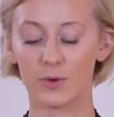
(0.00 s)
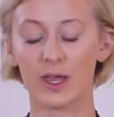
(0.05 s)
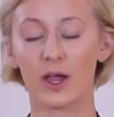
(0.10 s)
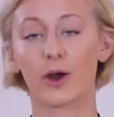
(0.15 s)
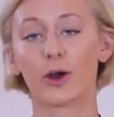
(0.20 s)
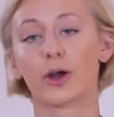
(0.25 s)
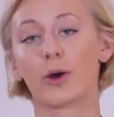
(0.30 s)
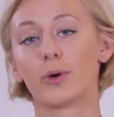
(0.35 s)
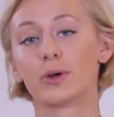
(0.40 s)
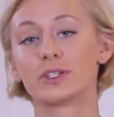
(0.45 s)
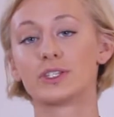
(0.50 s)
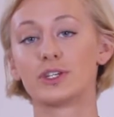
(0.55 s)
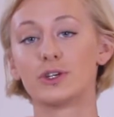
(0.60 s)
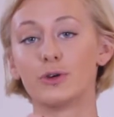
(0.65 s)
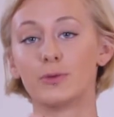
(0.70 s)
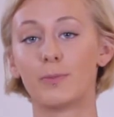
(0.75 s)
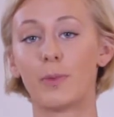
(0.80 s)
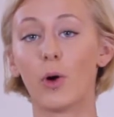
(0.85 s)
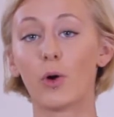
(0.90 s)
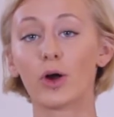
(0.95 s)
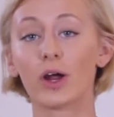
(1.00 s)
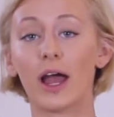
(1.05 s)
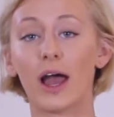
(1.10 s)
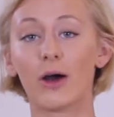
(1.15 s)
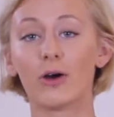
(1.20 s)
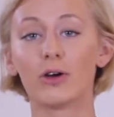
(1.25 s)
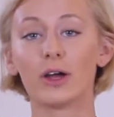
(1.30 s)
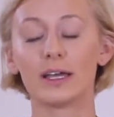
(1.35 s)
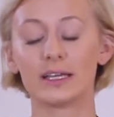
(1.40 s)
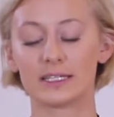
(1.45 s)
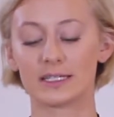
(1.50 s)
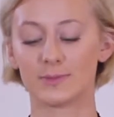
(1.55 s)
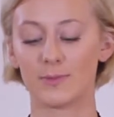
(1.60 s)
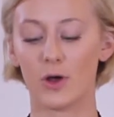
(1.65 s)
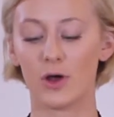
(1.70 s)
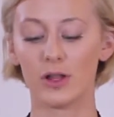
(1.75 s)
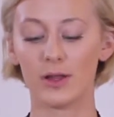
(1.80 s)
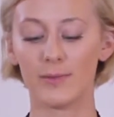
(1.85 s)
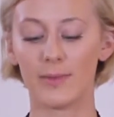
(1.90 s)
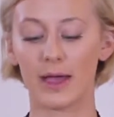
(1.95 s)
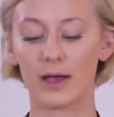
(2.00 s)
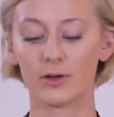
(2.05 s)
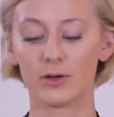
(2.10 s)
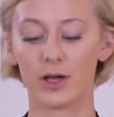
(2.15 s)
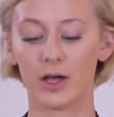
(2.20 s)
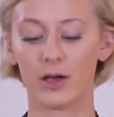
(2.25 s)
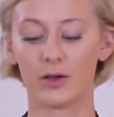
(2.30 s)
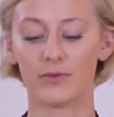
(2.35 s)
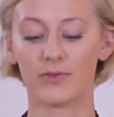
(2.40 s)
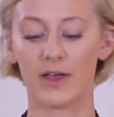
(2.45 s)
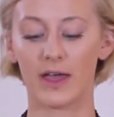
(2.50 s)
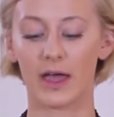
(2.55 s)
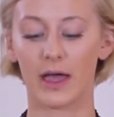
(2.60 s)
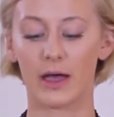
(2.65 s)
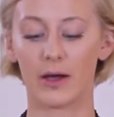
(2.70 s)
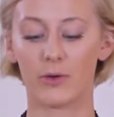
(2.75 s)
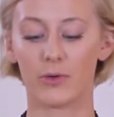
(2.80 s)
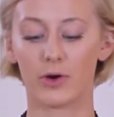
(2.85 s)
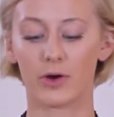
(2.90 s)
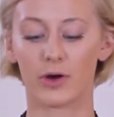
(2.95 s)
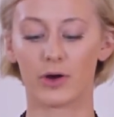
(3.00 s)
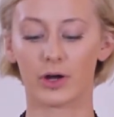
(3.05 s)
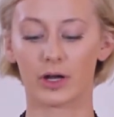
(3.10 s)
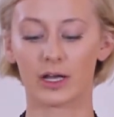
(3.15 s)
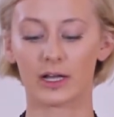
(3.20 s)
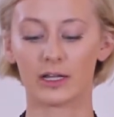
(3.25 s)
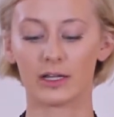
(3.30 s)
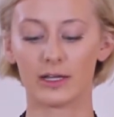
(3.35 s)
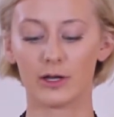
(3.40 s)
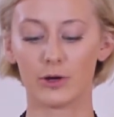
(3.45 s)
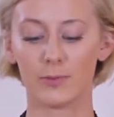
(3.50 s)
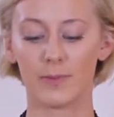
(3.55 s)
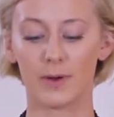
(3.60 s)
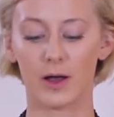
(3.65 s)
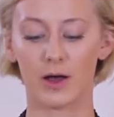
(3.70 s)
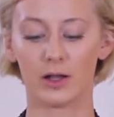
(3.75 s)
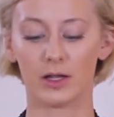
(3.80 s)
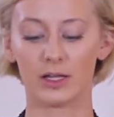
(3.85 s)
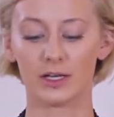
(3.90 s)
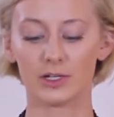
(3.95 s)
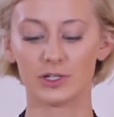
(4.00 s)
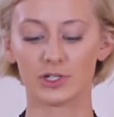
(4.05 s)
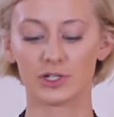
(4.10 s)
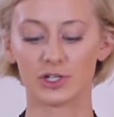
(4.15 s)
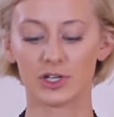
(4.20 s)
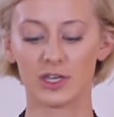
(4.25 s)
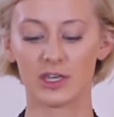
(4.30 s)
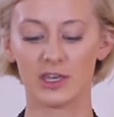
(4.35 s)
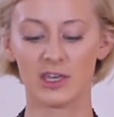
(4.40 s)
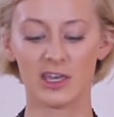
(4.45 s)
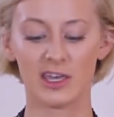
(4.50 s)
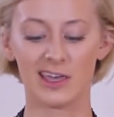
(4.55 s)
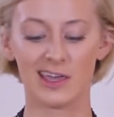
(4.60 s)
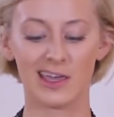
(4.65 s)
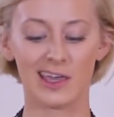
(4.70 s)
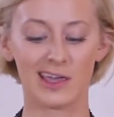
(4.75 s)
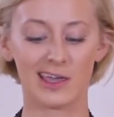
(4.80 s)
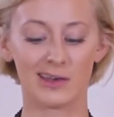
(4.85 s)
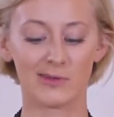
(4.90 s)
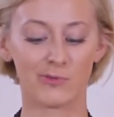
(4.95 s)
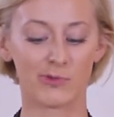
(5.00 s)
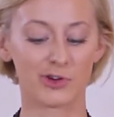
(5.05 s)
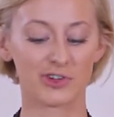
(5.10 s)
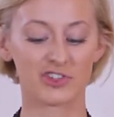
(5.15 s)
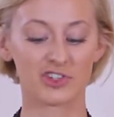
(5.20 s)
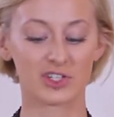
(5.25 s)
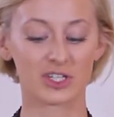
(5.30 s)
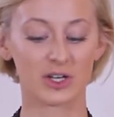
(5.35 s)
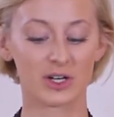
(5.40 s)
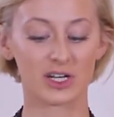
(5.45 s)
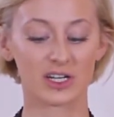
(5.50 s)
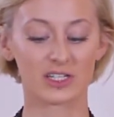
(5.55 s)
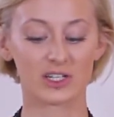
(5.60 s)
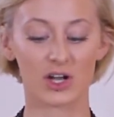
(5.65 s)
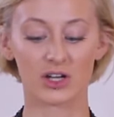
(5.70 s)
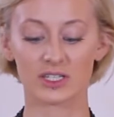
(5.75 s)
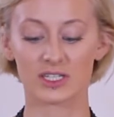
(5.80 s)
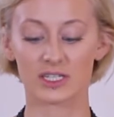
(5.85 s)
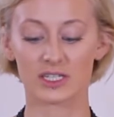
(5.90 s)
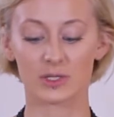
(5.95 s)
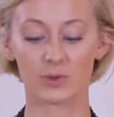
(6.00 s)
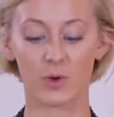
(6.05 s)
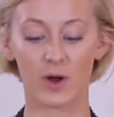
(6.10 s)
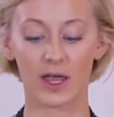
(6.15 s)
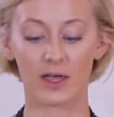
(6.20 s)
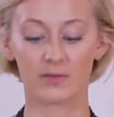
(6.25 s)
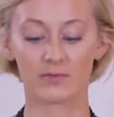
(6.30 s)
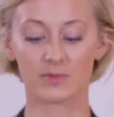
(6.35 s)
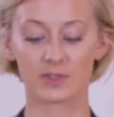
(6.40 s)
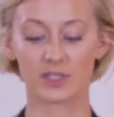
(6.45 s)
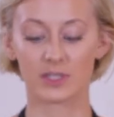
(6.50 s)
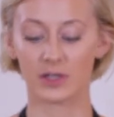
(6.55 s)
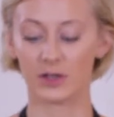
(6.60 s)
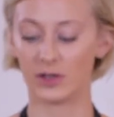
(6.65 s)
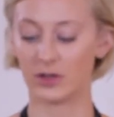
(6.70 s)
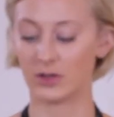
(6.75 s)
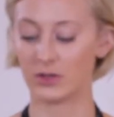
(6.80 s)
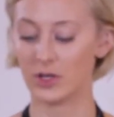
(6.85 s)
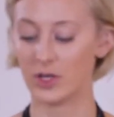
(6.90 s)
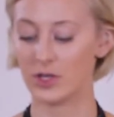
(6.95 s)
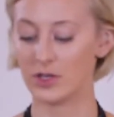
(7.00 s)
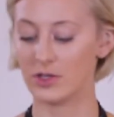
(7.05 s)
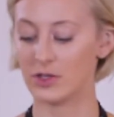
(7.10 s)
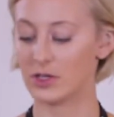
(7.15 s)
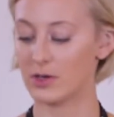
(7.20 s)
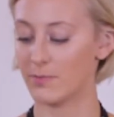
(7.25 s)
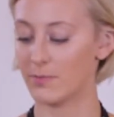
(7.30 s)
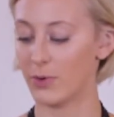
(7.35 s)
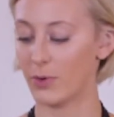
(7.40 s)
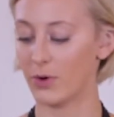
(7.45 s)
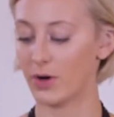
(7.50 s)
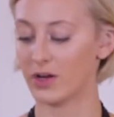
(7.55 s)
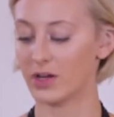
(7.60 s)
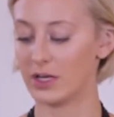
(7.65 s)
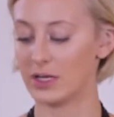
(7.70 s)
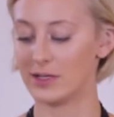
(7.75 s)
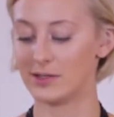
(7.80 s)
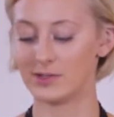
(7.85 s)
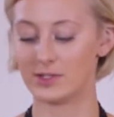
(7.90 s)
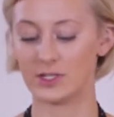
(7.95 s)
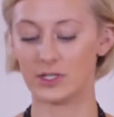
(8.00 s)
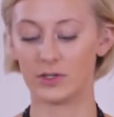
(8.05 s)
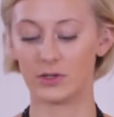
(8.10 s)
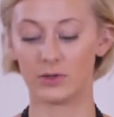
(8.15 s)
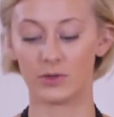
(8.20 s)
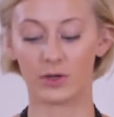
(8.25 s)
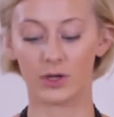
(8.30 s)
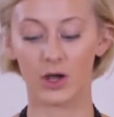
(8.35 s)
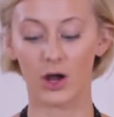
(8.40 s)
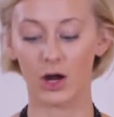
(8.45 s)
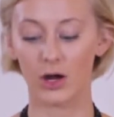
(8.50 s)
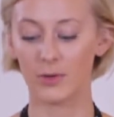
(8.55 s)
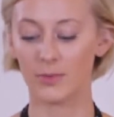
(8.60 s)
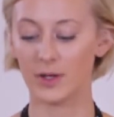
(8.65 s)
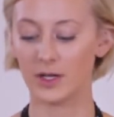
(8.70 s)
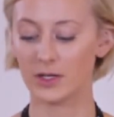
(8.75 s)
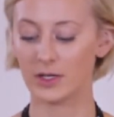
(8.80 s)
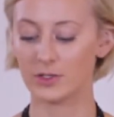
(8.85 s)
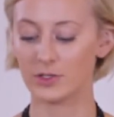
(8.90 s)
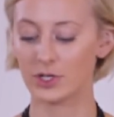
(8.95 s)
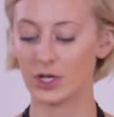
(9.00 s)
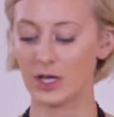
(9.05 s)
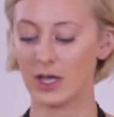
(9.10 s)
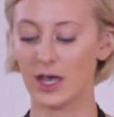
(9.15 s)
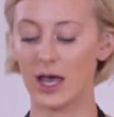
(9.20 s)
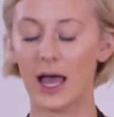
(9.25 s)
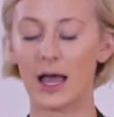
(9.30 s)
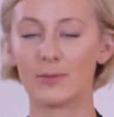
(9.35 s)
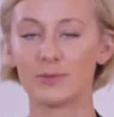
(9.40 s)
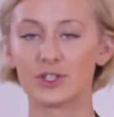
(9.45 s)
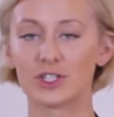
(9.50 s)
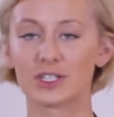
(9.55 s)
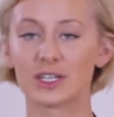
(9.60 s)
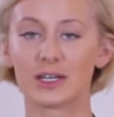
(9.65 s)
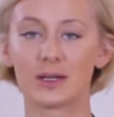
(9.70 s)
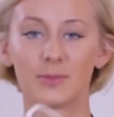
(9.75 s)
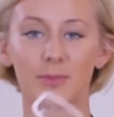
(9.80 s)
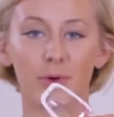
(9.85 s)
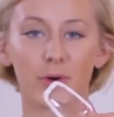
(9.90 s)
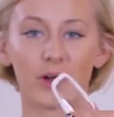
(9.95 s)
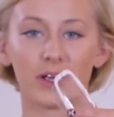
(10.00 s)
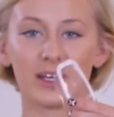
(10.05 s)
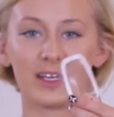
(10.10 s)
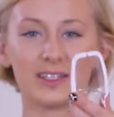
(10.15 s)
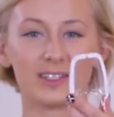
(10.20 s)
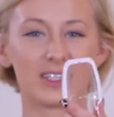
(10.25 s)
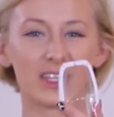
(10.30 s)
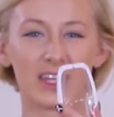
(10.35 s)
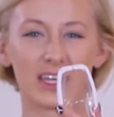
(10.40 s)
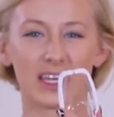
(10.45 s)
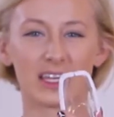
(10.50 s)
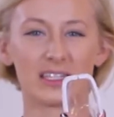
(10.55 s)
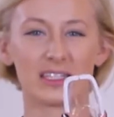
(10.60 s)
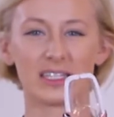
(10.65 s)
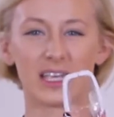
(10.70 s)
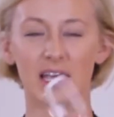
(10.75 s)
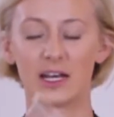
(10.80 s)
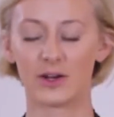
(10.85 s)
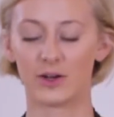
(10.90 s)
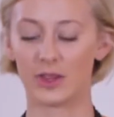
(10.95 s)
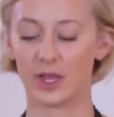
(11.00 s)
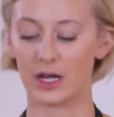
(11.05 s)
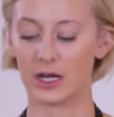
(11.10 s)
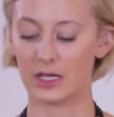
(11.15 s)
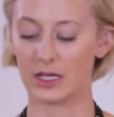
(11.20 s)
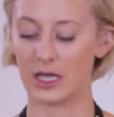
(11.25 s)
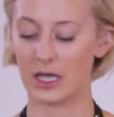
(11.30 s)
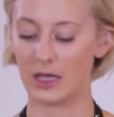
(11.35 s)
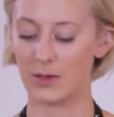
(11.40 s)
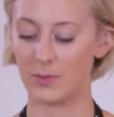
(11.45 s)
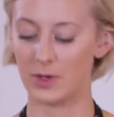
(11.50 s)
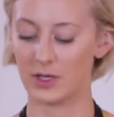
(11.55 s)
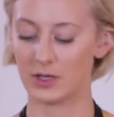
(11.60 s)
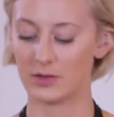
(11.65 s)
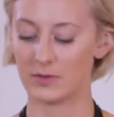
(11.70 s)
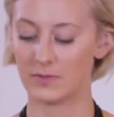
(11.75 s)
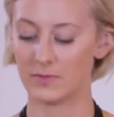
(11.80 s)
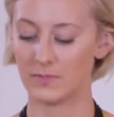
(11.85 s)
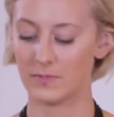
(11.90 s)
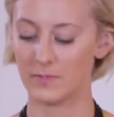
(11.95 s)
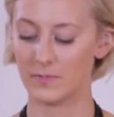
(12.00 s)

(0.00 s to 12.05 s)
we are going to pour out a small amount of our clear polish, and we're just going to toss this away. So you can pour it into the garbage. I'm just going to pour it into the container that it came in.